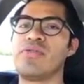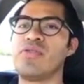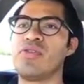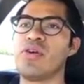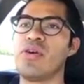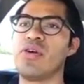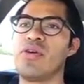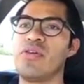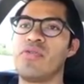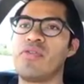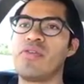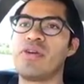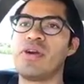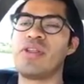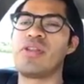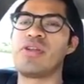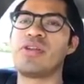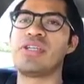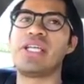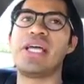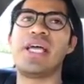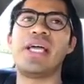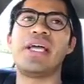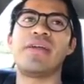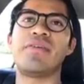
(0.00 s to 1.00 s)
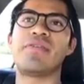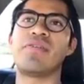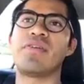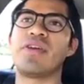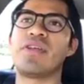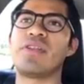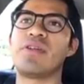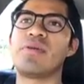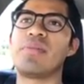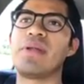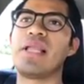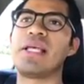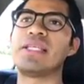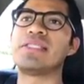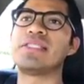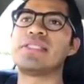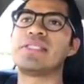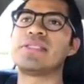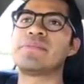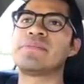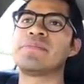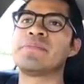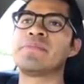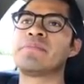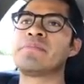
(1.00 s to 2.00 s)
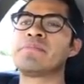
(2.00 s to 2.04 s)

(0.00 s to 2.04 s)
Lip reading: for another day, for another blessing.